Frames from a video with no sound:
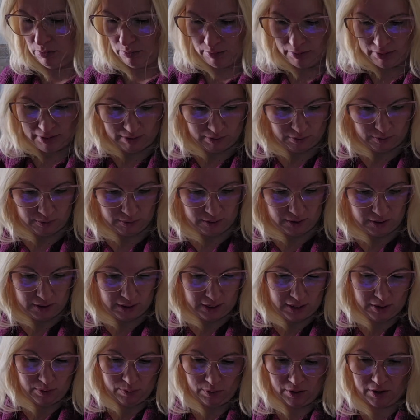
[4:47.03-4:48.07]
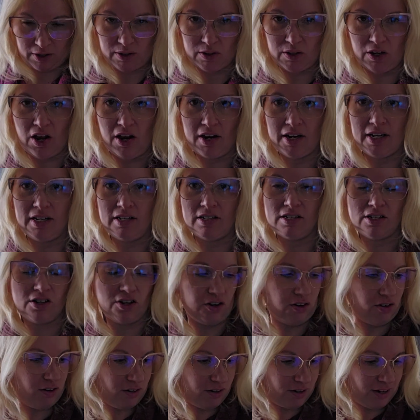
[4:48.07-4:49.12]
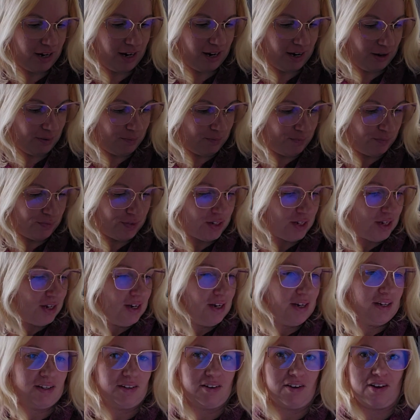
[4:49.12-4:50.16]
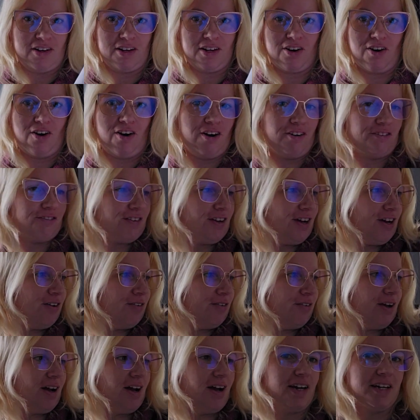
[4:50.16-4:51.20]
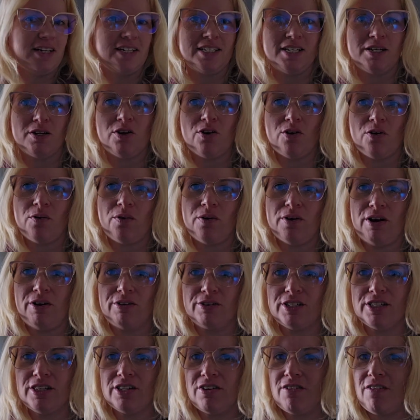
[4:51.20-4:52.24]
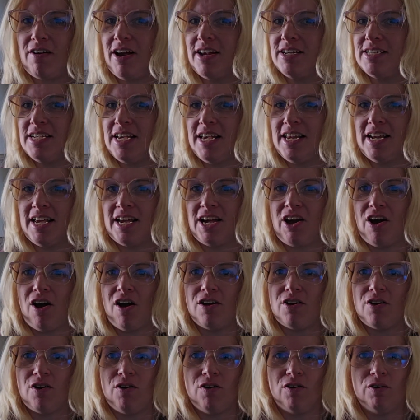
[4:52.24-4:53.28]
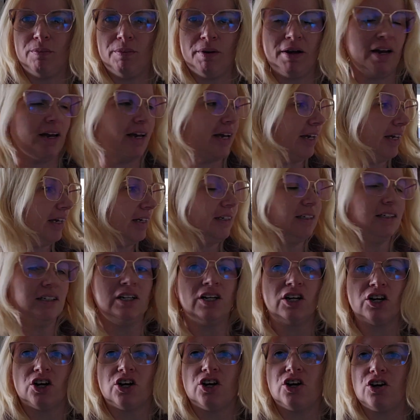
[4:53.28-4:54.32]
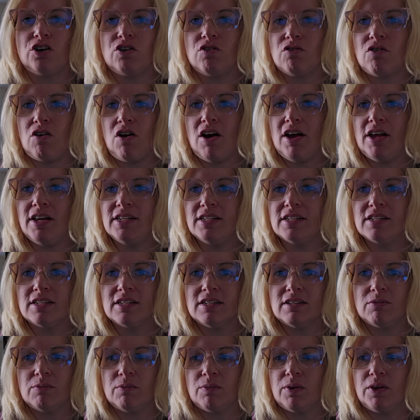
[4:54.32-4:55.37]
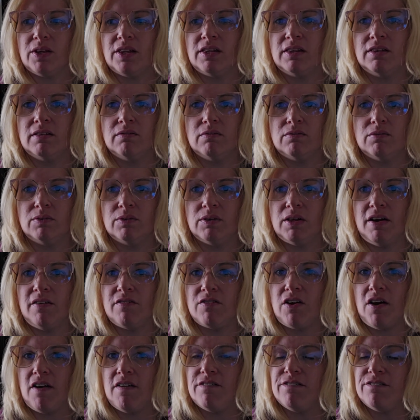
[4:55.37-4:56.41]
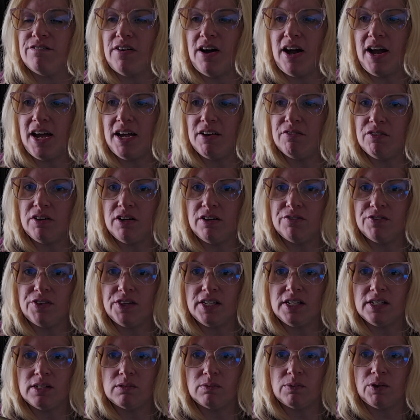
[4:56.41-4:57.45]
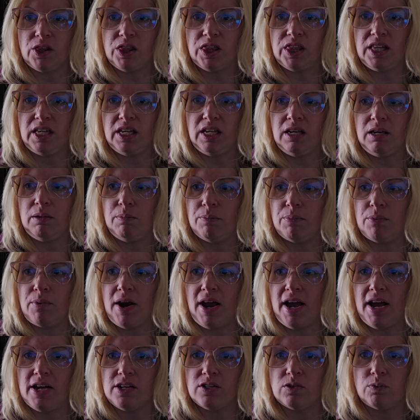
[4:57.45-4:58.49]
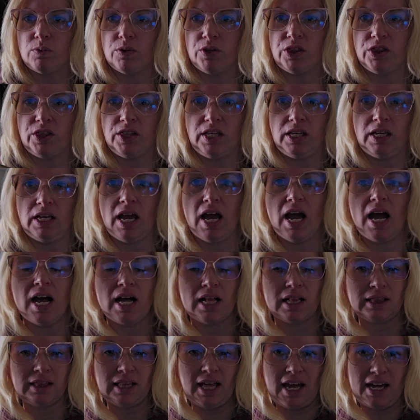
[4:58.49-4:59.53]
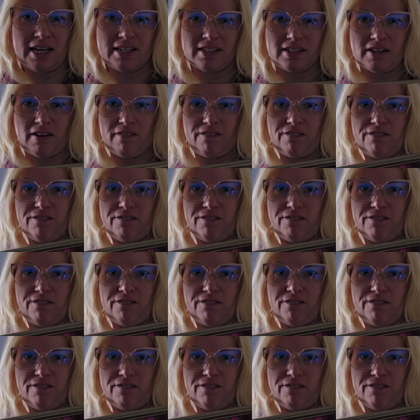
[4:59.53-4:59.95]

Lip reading: oh, that worked a lot easier. Okay, got it off now. I did go out to the garage and I got all my curtain rods. I've got 5 of this with the brass with the glass